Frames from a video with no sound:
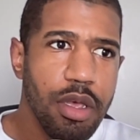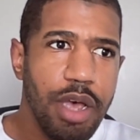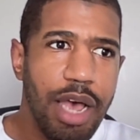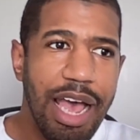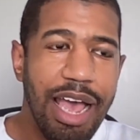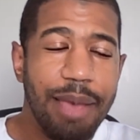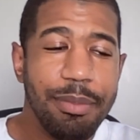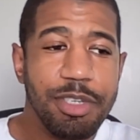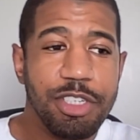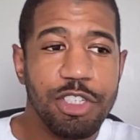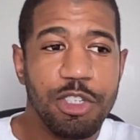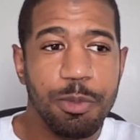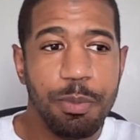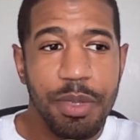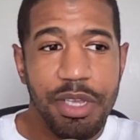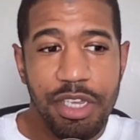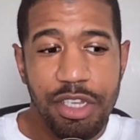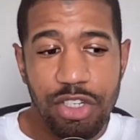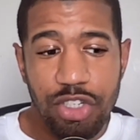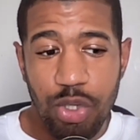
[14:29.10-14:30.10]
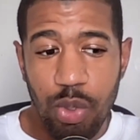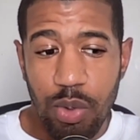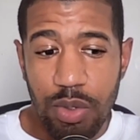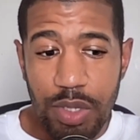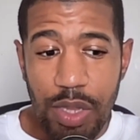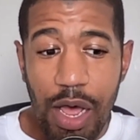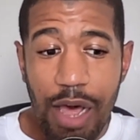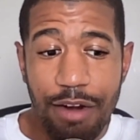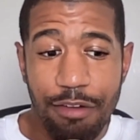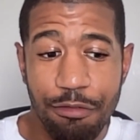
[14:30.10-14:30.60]
I've been speaking to a
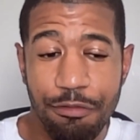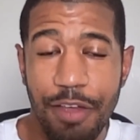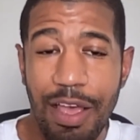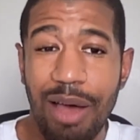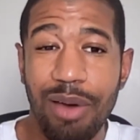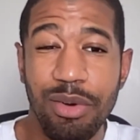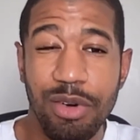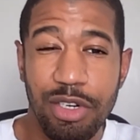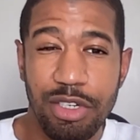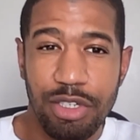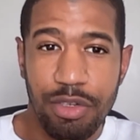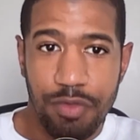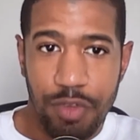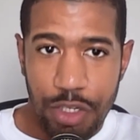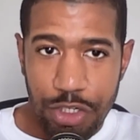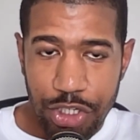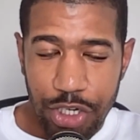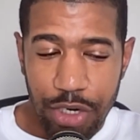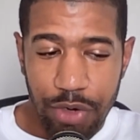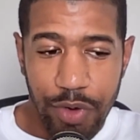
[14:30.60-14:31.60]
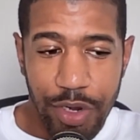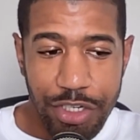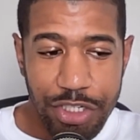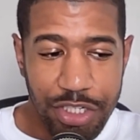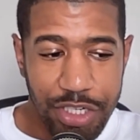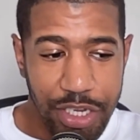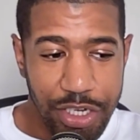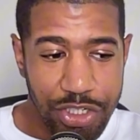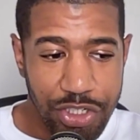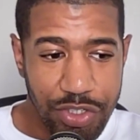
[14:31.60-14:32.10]
lot of founders of lead generation
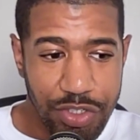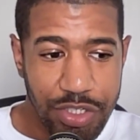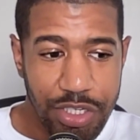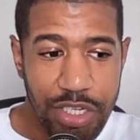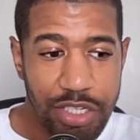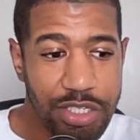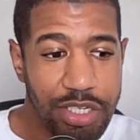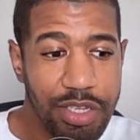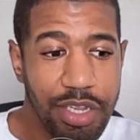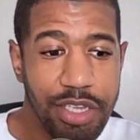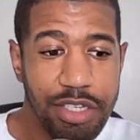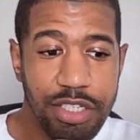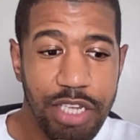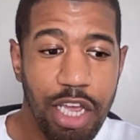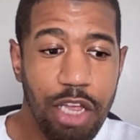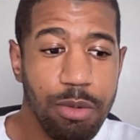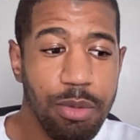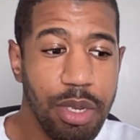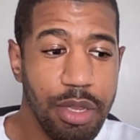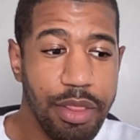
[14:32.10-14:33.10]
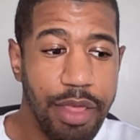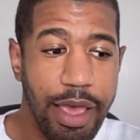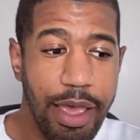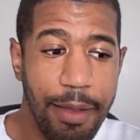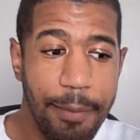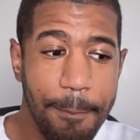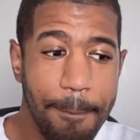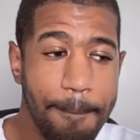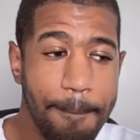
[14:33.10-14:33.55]
agencies, and they tell me that